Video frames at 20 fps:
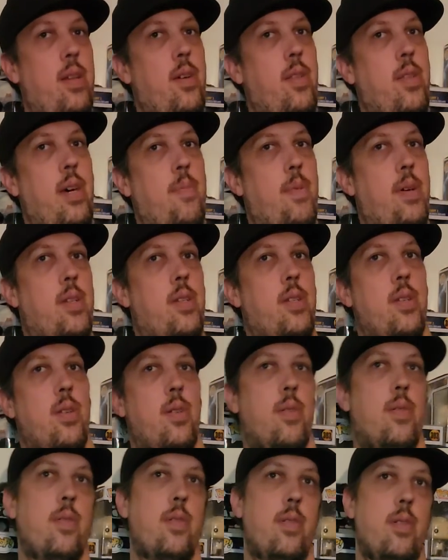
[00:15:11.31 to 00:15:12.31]
I know that much.
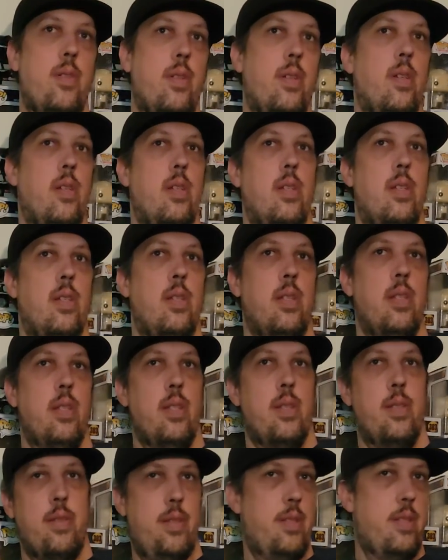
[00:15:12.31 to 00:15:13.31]
And
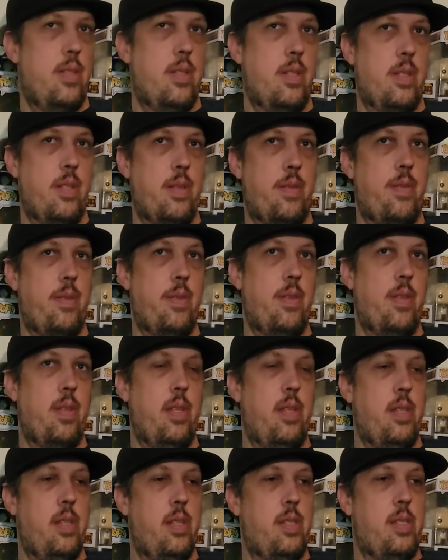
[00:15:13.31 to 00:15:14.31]
then biz.
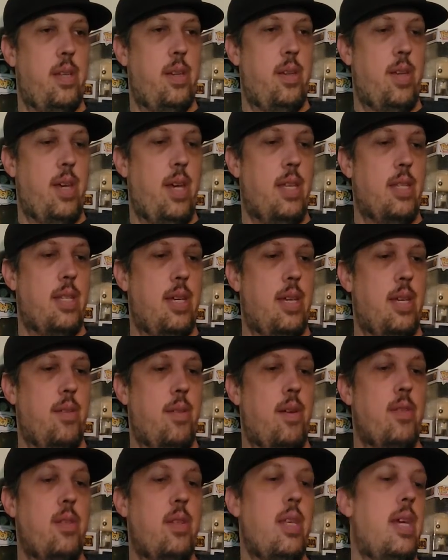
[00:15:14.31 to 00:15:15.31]
So guys, uh,
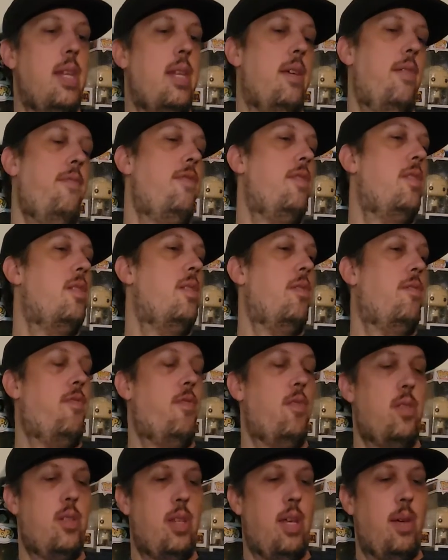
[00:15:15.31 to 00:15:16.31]
once oh, again, if it's your
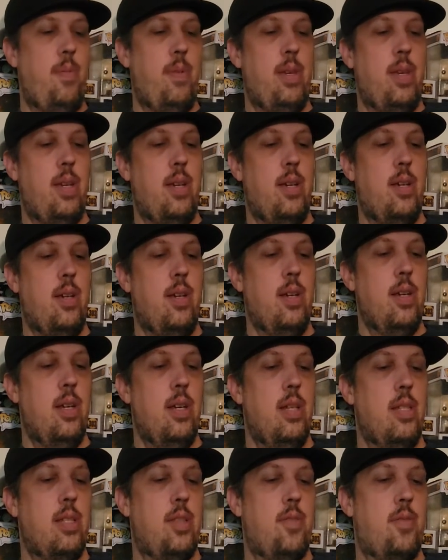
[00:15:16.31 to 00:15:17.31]
first time in here,
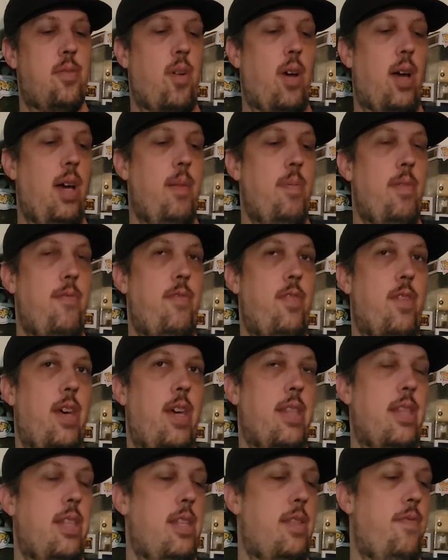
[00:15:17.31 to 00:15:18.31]
subscribe if you
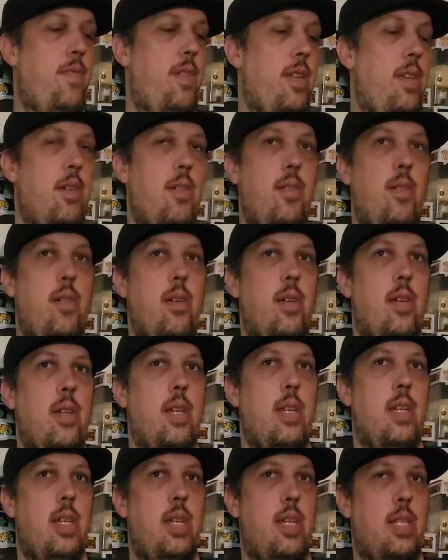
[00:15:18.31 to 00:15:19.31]
like this video.
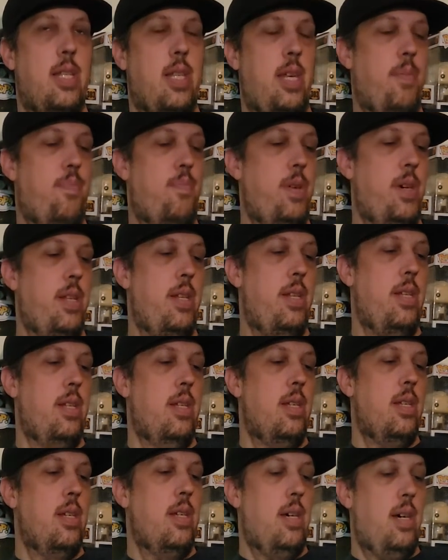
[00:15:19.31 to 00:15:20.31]
Hit the like button.
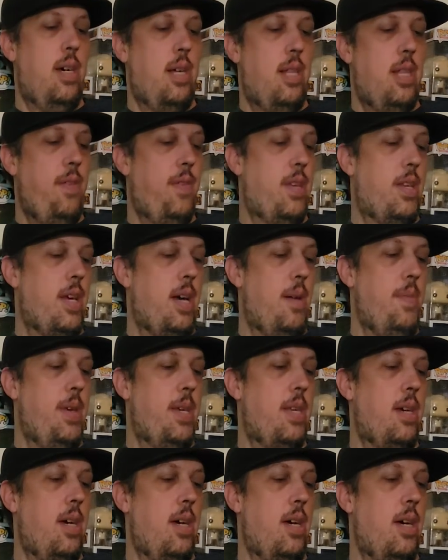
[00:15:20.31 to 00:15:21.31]
Uh, leave a
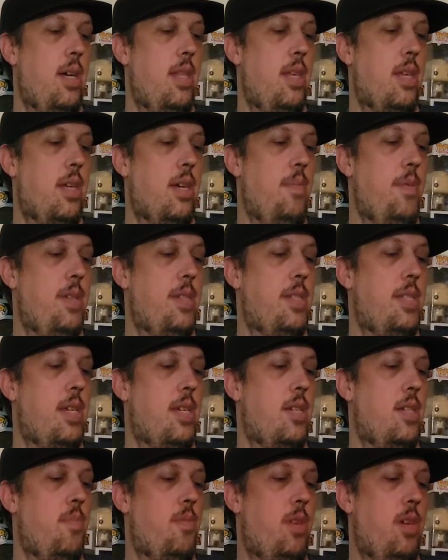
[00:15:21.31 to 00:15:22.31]
comment co on the comment
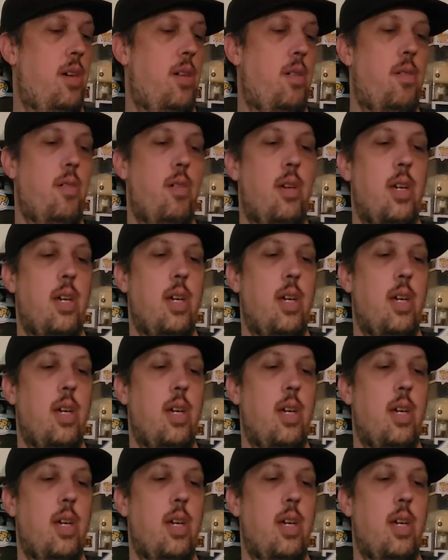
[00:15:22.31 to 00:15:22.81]
section below.